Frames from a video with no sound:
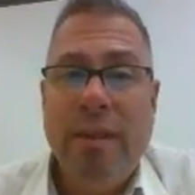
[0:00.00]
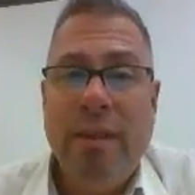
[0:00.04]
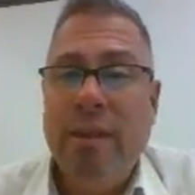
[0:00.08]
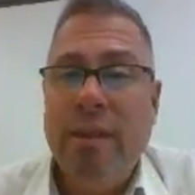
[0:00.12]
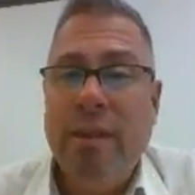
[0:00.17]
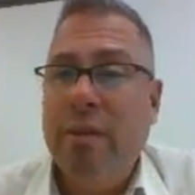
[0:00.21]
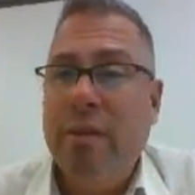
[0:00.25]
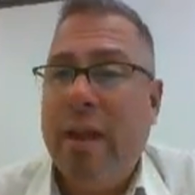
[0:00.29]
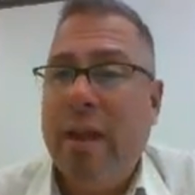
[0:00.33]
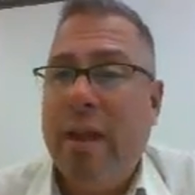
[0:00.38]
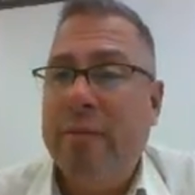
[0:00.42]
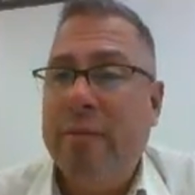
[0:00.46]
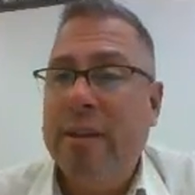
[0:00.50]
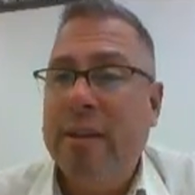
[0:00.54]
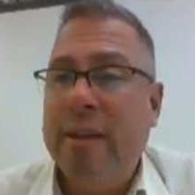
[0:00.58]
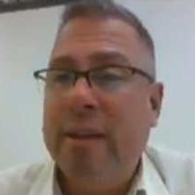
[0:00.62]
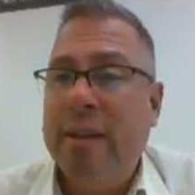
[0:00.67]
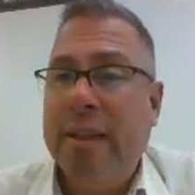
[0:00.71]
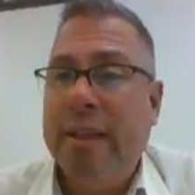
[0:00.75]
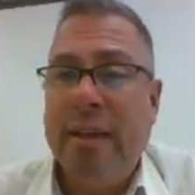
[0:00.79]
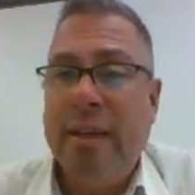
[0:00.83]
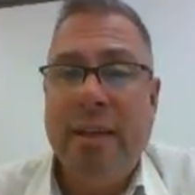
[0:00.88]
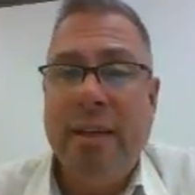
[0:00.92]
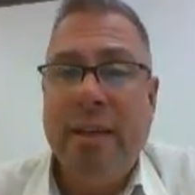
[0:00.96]
you have to
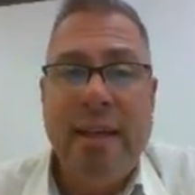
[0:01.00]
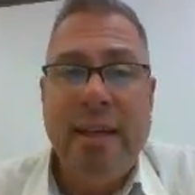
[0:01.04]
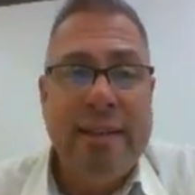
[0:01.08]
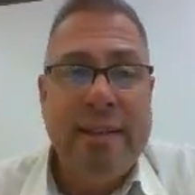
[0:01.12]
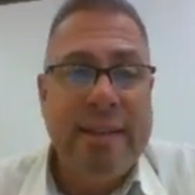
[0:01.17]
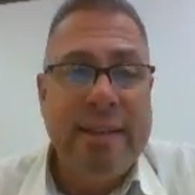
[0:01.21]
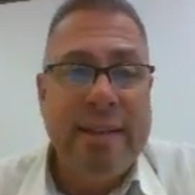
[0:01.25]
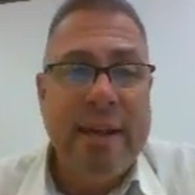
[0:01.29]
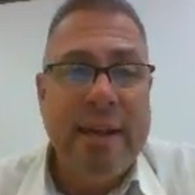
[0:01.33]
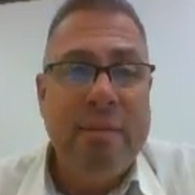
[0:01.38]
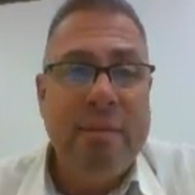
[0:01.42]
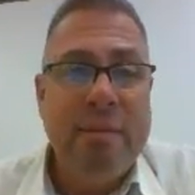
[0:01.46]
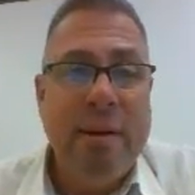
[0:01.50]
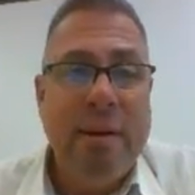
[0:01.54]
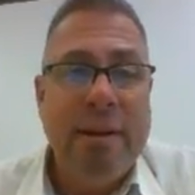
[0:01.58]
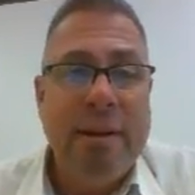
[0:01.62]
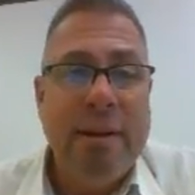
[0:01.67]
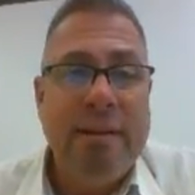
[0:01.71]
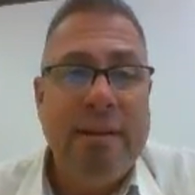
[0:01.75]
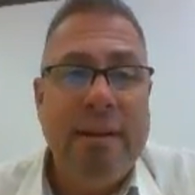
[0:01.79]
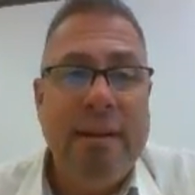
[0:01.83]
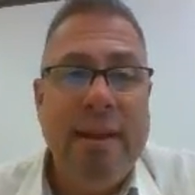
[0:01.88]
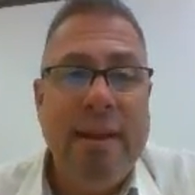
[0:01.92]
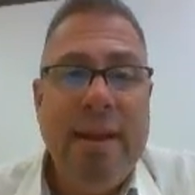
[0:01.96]
click on that second
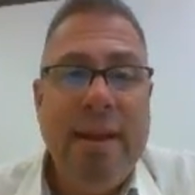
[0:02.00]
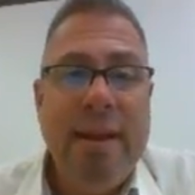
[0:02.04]
button.